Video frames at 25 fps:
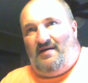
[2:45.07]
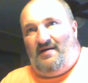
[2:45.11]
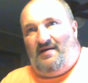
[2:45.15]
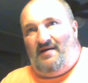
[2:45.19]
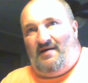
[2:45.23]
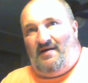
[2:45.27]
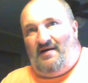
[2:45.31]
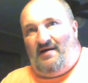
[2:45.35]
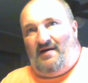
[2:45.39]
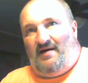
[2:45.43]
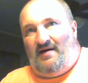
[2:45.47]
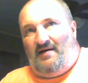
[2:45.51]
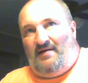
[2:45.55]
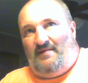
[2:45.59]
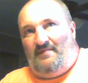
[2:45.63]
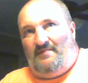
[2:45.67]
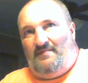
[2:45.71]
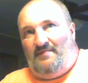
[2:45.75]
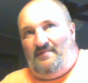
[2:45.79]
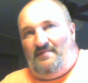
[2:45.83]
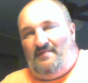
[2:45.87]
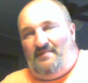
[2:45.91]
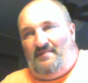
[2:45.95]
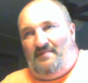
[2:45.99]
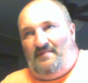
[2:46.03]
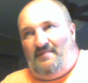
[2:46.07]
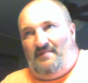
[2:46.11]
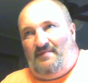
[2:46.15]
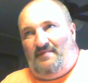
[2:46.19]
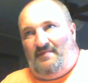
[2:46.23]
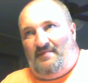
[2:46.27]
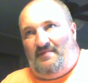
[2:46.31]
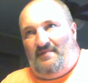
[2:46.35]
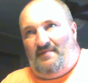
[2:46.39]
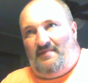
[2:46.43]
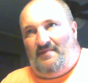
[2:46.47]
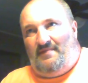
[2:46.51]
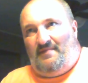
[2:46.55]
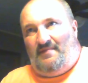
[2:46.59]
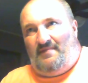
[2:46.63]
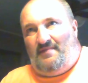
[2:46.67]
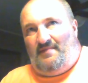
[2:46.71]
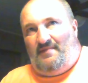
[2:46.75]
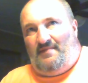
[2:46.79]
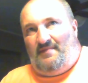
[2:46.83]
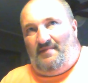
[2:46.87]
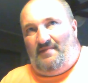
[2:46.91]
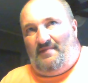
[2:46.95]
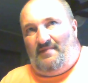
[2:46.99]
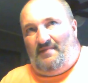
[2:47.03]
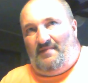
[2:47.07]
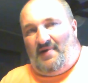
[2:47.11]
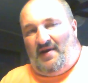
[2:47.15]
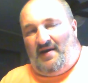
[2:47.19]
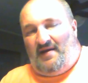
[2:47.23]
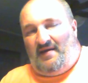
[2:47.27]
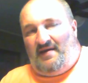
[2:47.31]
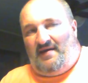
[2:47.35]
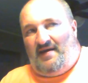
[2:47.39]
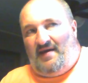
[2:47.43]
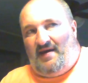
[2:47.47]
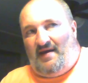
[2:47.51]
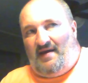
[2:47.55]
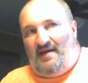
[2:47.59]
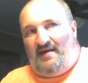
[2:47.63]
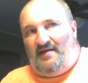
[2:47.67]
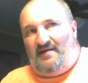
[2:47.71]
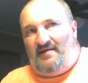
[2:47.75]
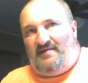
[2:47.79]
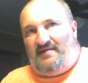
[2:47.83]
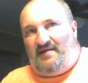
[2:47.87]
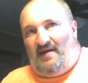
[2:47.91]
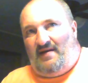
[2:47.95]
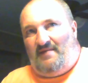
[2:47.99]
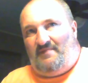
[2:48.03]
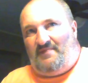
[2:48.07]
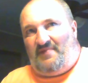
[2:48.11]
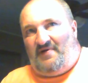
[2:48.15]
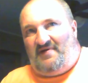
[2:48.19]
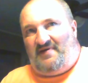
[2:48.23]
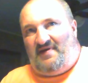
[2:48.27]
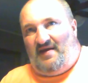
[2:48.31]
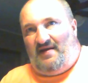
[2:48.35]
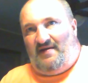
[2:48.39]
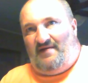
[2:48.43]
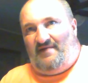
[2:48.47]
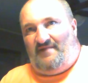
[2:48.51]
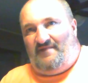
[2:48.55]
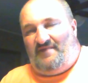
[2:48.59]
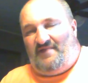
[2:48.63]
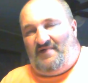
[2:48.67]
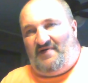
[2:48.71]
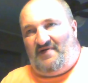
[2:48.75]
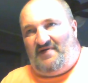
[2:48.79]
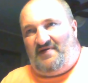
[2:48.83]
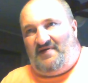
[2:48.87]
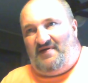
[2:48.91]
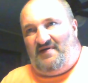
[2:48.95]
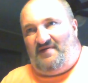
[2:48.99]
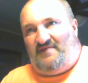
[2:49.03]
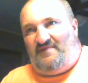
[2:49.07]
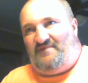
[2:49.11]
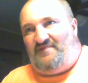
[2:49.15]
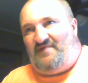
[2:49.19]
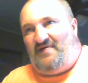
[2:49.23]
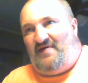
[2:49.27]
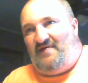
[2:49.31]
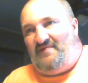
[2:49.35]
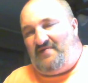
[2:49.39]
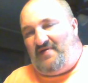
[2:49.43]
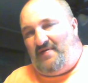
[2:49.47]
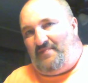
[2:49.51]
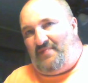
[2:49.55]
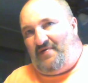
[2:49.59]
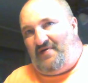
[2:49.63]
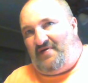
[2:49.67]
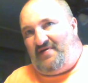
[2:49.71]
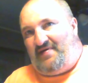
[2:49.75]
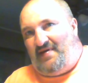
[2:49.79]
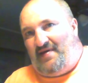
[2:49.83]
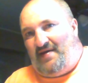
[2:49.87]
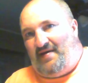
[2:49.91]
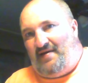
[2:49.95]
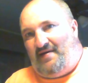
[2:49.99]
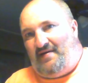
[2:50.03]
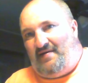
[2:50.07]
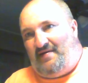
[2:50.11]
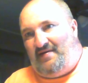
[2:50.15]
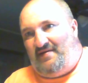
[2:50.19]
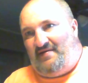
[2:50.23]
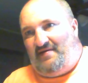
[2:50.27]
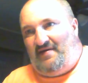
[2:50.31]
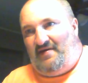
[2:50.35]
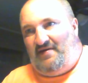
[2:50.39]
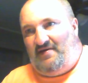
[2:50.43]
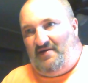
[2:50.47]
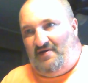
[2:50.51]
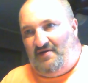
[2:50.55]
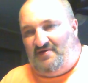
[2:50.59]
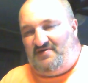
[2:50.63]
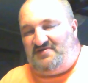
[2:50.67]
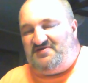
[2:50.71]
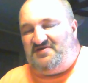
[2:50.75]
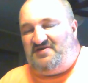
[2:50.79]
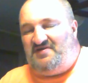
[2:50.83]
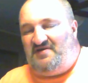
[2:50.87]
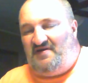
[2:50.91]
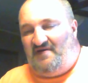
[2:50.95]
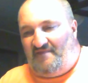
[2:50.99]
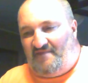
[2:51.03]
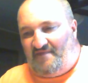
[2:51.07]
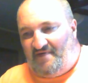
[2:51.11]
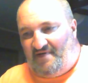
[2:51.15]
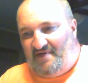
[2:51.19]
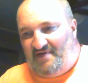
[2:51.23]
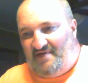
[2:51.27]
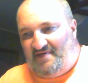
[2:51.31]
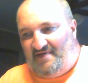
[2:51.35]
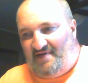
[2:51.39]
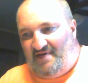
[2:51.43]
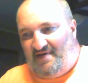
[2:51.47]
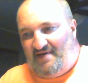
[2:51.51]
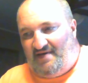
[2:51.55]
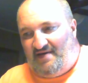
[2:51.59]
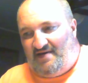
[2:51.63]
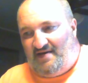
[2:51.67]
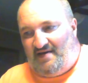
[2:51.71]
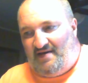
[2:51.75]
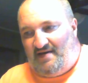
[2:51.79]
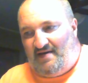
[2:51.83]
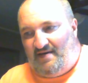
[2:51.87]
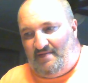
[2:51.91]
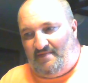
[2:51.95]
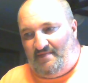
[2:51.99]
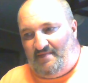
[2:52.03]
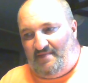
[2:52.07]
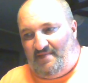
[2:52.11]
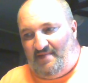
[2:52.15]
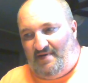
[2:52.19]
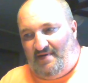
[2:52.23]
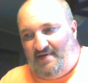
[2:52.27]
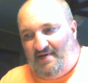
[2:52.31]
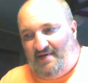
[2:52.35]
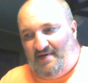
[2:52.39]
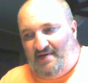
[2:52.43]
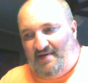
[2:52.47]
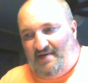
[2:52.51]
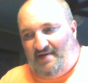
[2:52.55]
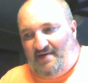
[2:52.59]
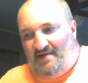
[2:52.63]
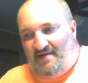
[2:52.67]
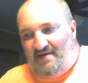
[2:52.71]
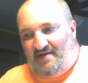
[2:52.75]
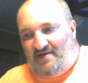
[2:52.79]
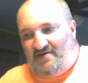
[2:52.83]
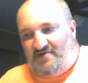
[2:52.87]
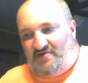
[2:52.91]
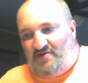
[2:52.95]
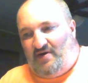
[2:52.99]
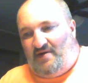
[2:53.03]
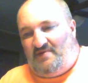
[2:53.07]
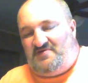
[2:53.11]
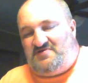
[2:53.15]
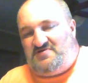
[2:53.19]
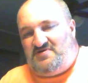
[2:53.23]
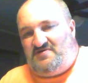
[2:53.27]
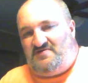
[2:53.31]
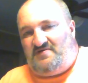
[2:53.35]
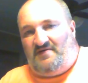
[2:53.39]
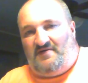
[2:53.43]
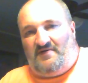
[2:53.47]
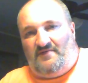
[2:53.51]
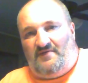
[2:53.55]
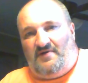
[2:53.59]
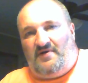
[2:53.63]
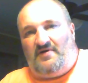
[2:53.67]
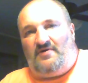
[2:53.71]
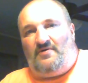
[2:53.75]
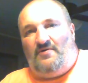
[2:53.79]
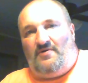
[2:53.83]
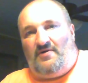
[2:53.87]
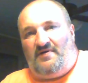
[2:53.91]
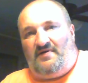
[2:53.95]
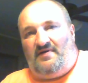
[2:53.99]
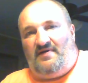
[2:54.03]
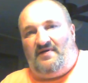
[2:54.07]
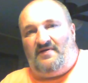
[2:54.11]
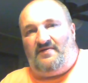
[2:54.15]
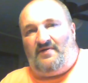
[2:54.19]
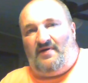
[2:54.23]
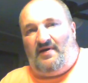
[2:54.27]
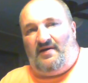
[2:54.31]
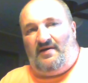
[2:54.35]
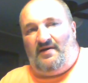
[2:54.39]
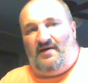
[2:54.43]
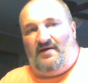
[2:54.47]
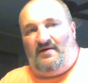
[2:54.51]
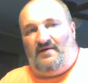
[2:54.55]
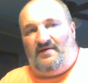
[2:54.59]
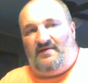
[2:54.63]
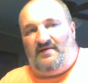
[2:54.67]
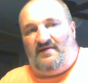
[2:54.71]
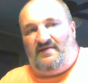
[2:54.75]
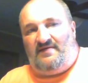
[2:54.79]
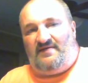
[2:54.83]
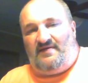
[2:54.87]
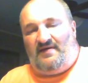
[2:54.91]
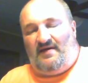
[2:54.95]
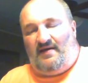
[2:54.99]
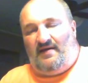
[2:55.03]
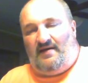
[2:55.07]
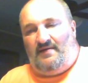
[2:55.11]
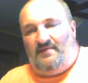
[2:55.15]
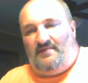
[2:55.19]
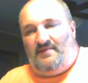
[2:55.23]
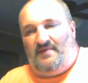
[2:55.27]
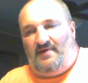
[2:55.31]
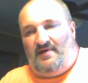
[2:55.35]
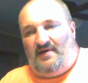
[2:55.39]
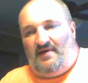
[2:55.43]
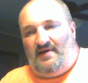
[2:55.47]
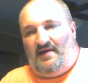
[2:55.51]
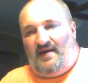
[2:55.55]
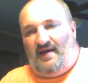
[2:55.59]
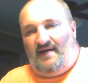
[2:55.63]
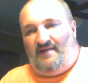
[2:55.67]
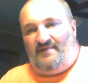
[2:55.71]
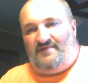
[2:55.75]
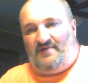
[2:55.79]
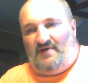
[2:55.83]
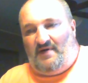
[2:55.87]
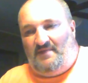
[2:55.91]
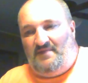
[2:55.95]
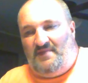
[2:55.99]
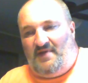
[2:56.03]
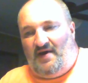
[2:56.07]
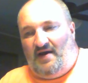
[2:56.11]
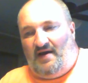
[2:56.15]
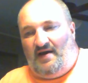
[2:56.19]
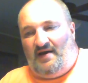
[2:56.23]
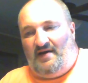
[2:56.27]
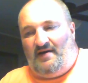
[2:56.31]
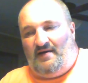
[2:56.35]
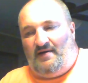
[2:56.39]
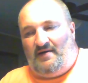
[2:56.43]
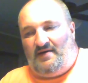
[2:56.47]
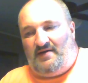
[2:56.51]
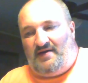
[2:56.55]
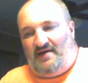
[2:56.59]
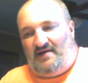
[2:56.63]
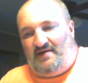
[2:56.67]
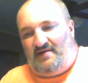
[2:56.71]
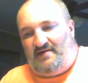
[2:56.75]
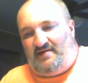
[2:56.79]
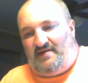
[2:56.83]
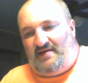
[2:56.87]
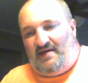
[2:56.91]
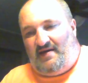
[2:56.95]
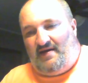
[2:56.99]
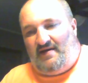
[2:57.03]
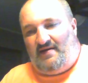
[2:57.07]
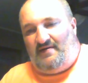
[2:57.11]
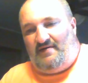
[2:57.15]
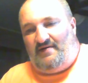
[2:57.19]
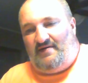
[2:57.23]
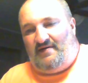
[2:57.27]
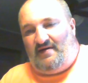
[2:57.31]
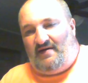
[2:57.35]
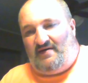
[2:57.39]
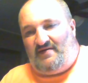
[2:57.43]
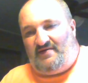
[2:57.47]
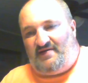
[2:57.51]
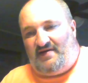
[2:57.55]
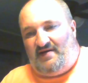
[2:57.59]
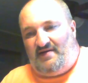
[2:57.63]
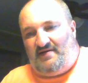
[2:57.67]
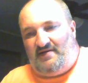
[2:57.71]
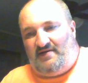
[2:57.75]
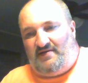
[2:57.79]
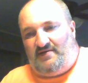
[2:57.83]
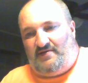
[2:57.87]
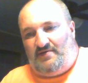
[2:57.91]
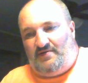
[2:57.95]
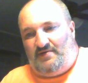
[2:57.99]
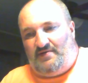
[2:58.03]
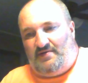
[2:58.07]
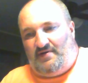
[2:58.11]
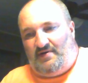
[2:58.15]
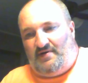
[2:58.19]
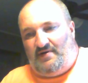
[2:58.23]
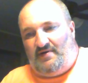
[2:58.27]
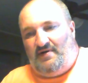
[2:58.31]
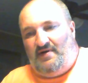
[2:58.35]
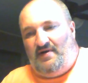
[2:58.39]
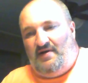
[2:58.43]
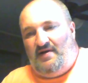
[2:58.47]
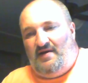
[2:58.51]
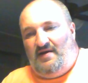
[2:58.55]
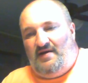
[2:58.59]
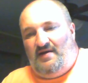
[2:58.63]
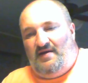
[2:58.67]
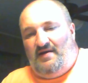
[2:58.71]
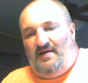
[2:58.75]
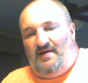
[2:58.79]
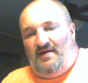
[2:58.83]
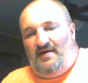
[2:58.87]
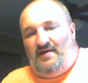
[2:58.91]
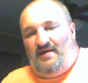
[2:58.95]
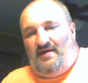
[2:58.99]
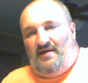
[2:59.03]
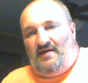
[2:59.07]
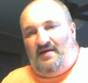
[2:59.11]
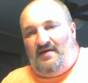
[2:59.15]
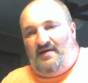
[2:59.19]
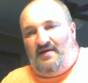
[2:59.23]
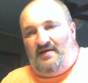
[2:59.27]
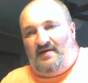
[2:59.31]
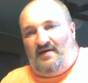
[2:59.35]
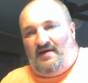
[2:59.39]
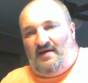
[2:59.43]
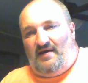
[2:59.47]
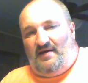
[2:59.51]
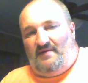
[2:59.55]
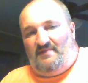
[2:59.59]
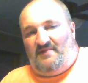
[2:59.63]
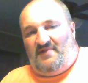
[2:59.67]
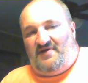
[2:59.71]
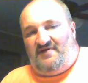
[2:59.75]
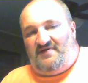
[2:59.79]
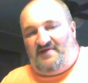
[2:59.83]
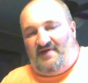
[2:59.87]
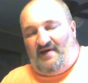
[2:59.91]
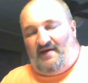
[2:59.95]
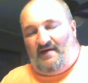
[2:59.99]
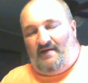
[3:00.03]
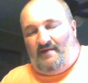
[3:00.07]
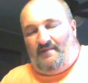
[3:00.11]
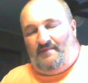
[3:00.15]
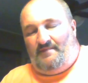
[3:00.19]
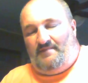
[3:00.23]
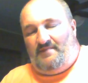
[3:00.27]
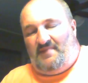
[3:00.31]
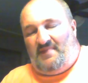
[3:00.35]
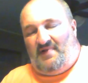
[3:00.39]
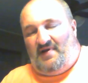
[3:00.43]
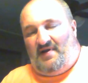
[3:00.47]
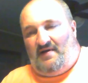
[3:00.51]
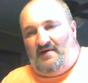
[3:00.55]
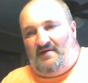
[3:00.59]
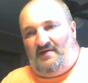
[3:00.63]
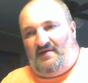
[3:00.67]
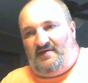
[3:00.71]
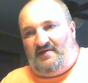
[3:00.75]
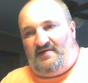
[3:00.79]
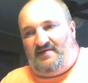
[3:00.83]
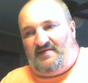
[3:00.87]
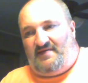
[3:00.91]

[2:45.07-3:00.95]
um, but again, 10% versus 50% is a huge difference. Um, so I'm choosing to record this right now at this time. And after I'm done, I'll get it together and I'll send it to her, uh, Michelle. You know, it's